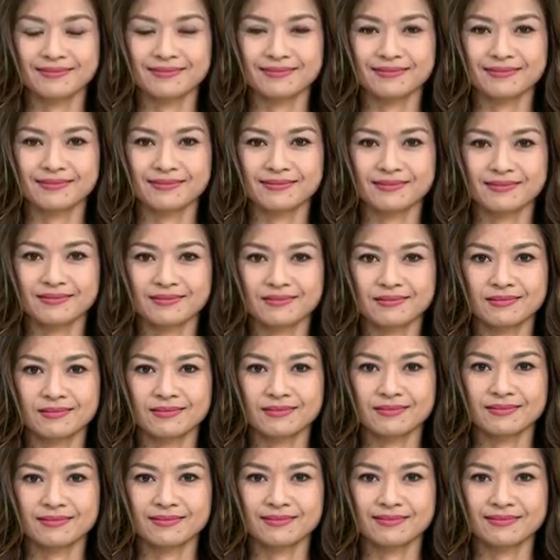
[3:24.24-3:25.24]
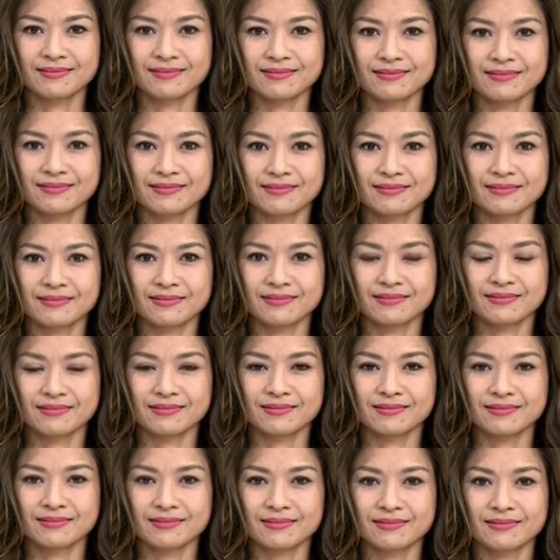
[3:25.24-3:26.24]

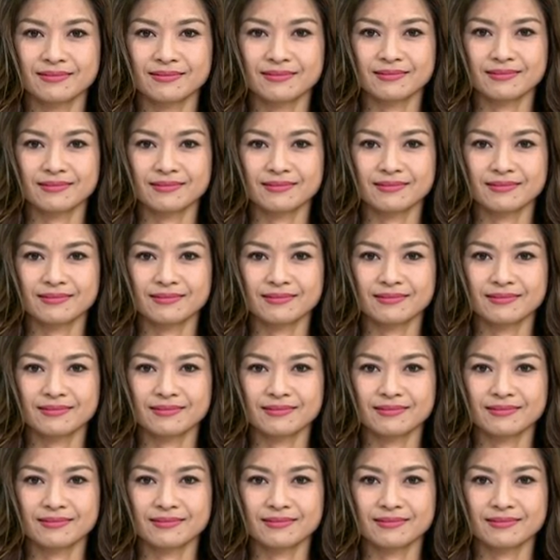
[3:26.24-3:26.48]
[no speech]